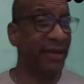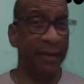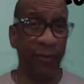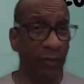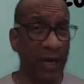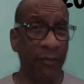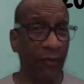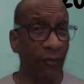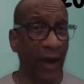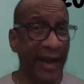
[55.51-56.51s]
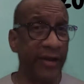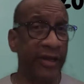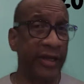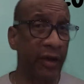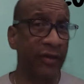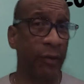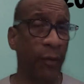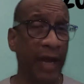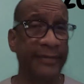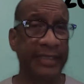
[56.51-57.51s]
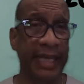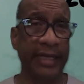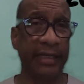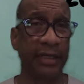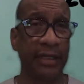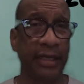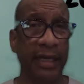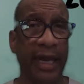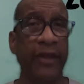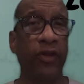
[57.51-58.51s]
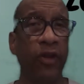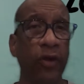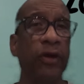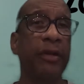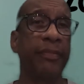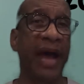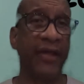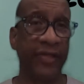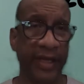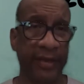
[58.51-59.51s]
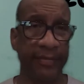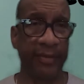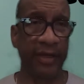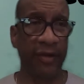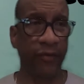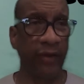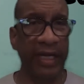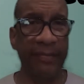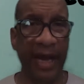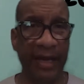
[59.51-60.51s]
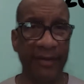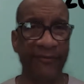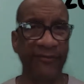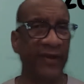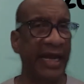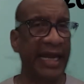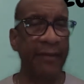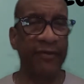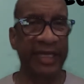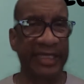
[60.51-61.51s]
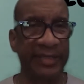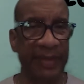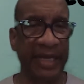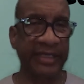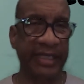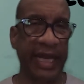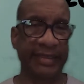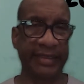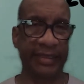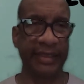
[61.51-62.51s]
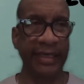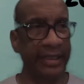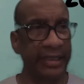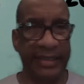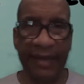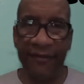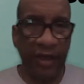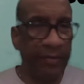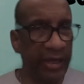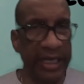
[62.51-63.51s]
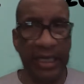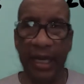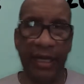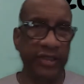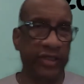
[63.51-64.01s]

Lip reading: number one, why don't you go to their website and learn about them, read about them, find out what they specialize in? Because every community college,